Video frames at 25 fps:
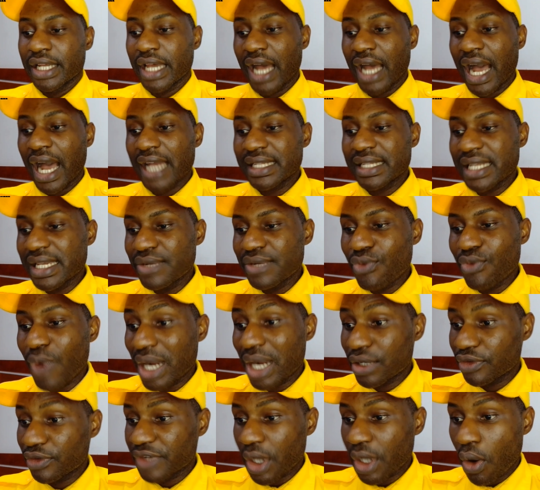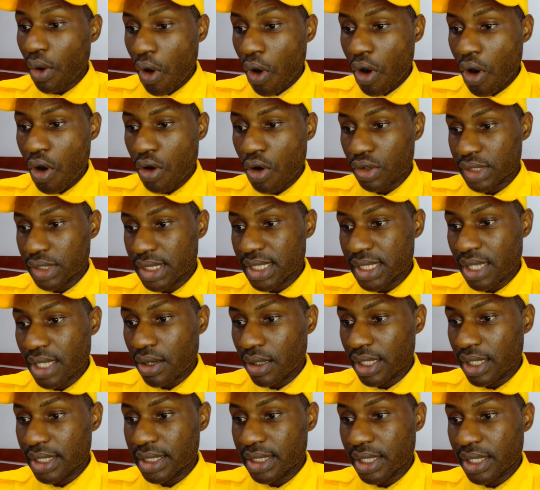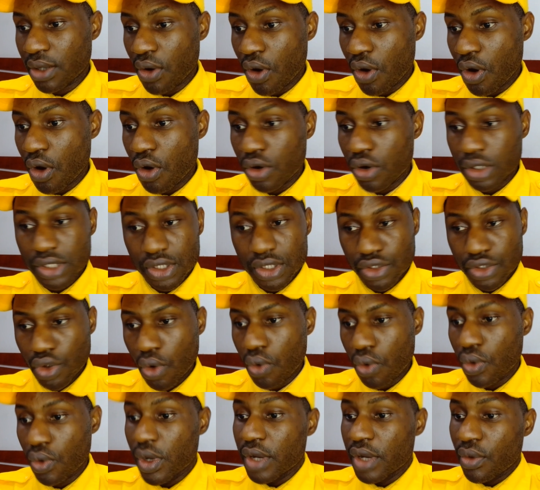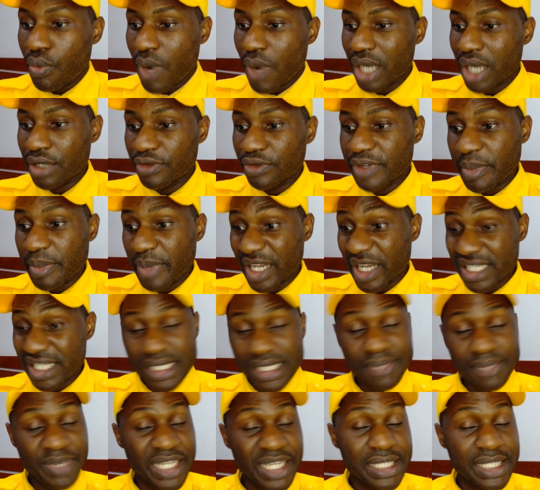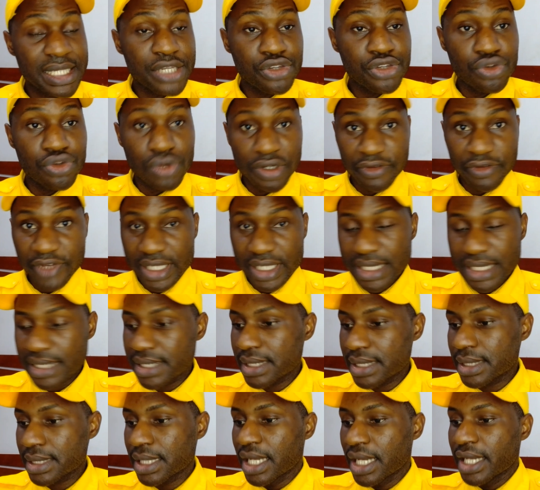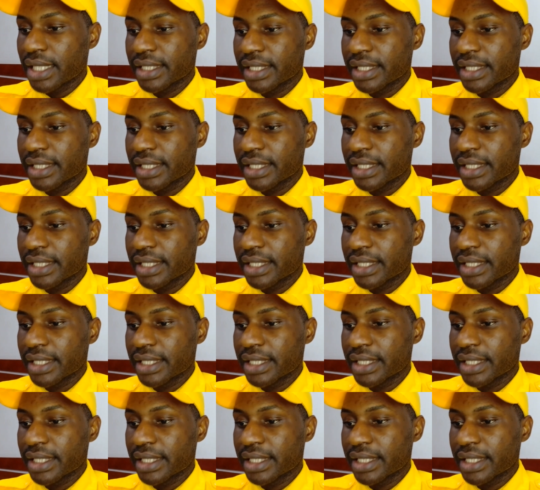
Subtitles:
I think one of the cohorts, they call it the cohorts, no, one of the participating universities.